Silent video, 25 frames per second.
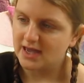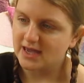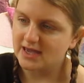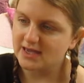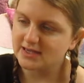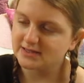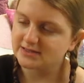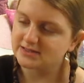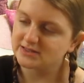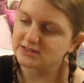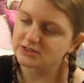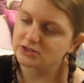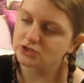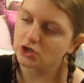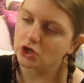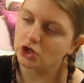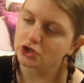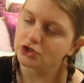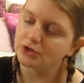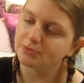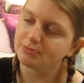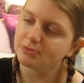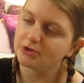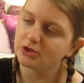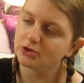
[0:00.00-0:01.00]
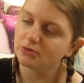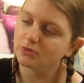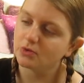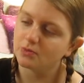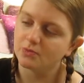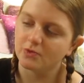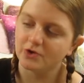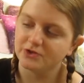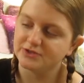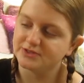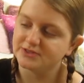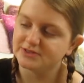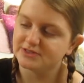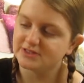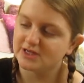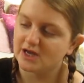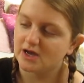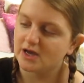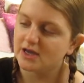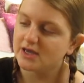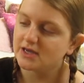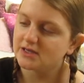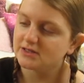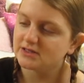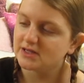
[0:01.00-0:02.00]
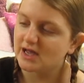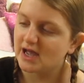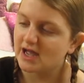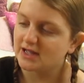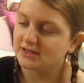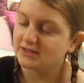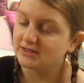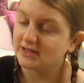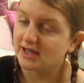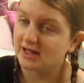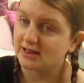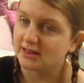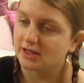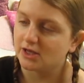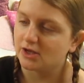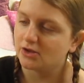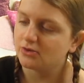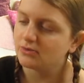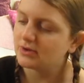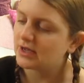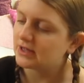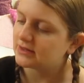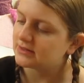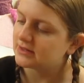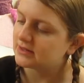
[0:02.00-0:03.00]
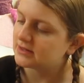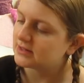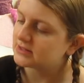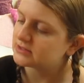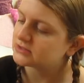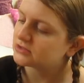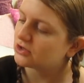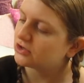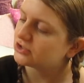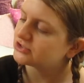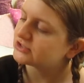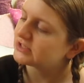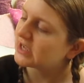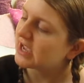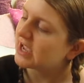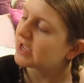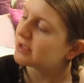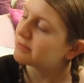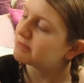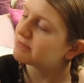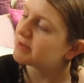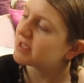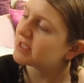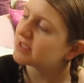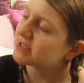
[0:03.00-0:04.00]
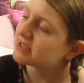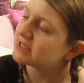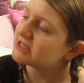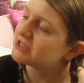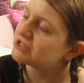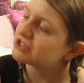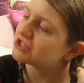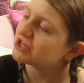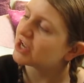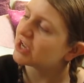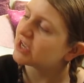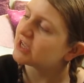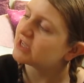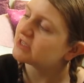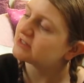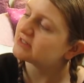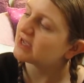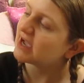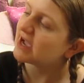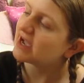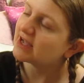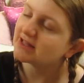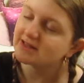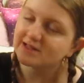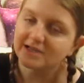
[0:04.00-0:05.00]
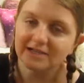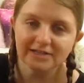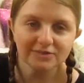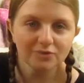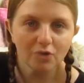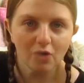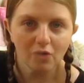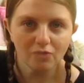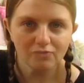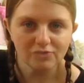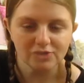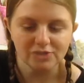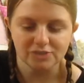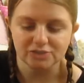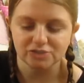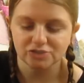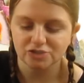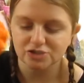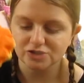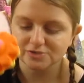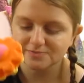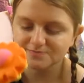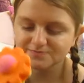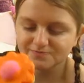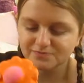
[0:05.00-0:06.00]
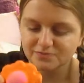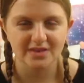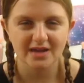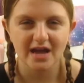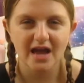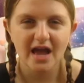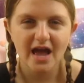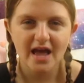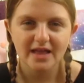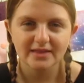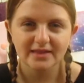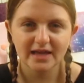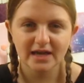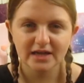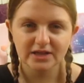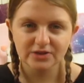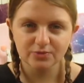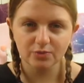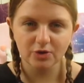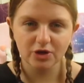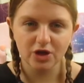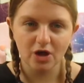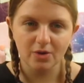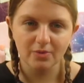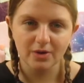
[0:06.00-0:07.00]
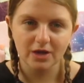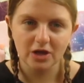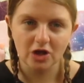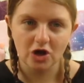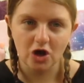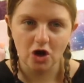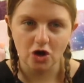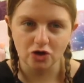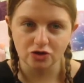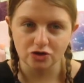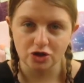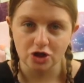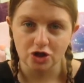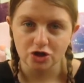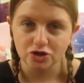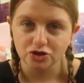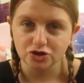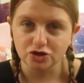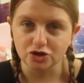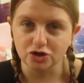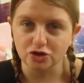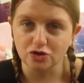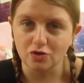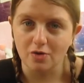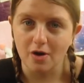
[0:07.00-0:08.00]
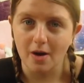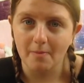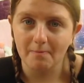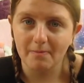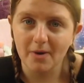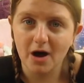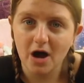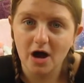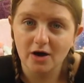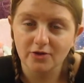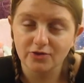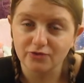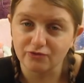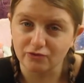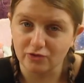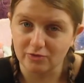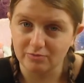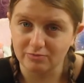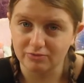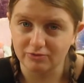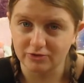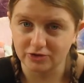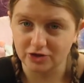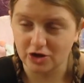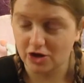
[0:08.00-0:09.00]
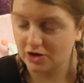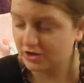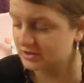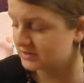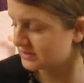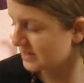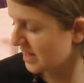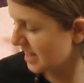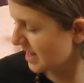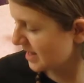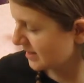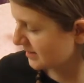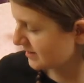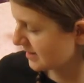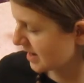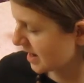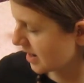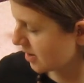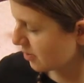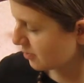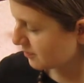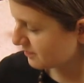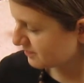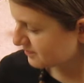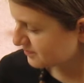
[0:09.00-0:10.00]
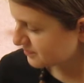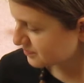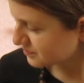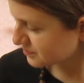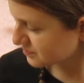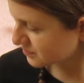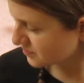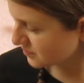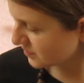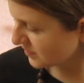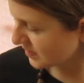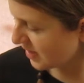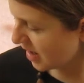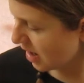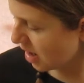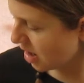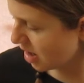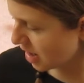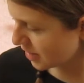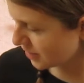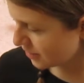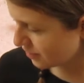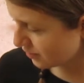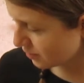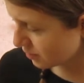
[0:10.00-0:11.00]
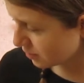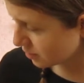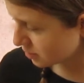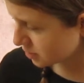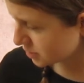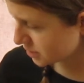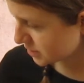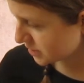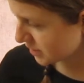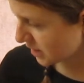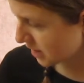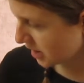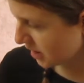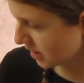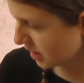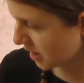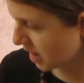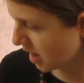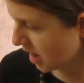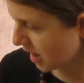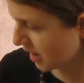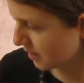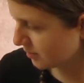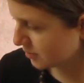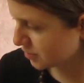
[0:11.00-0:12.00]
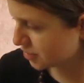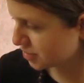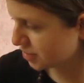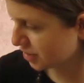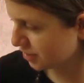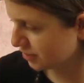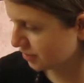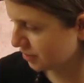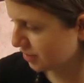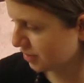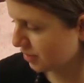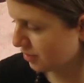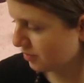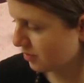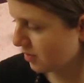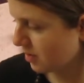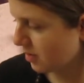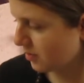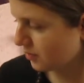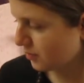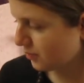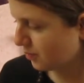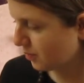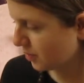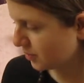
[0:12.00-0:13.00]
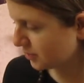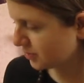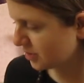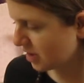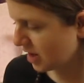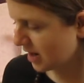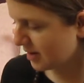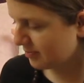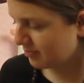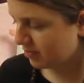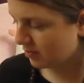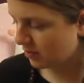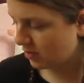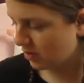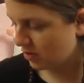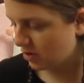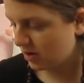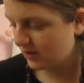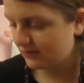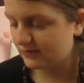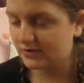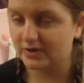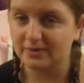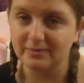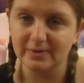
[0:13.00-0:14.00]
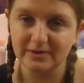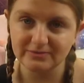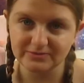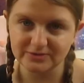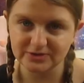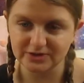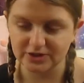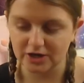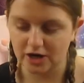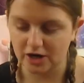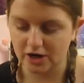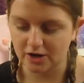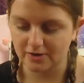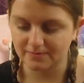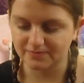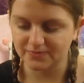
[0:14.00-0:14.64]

It has got blue on one side and yellow, and then it's got a pinky shade and an orange. Next we're going on to bathroom products. Now I thought I would show you the one that I bought a few months ago.